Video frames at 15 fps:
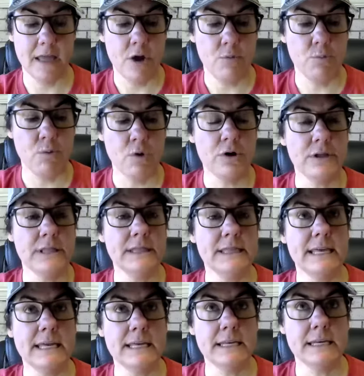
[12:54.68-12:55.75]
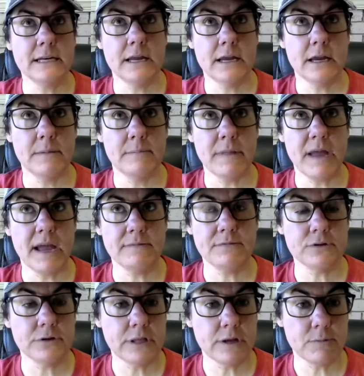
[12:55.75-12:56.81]
Well, and then
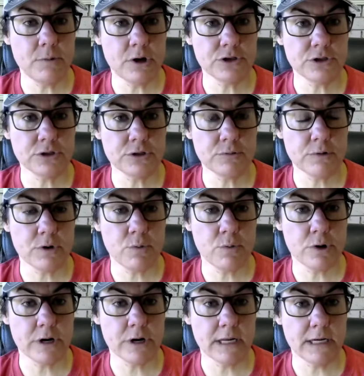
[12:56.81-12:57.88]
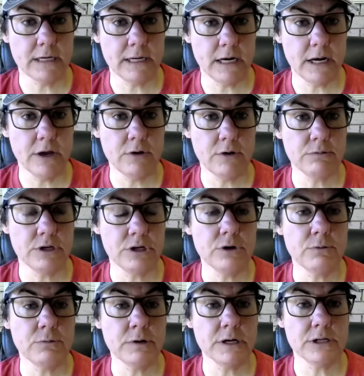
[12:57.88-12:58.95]
after they watch the recording, you
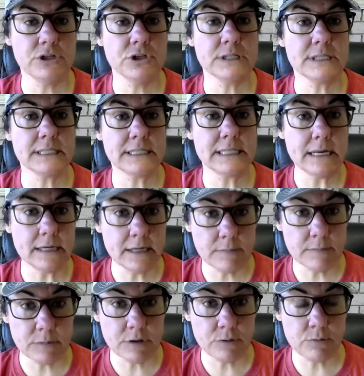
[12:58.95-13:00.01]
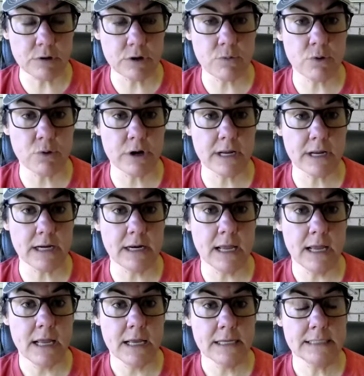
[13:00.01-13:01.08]
don't want to just send them the recording,
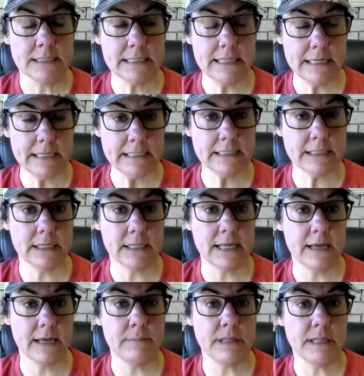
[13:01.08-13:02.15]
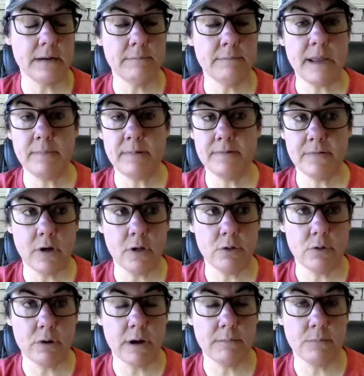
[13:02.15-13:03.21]
send it to them, and then maybe follow up